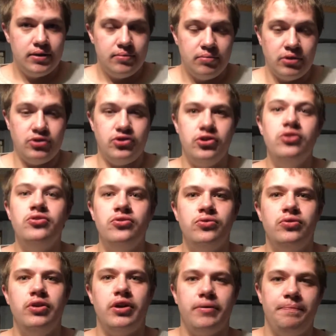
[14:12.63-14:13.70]
but
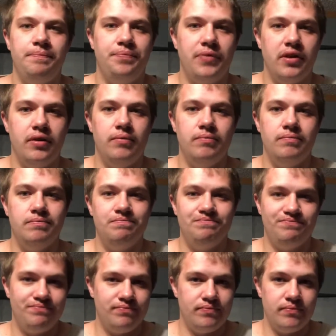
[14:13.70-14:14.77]
soon,
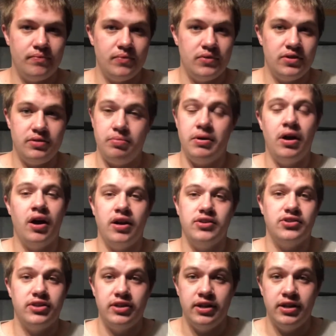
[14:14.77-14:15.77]
to be honest,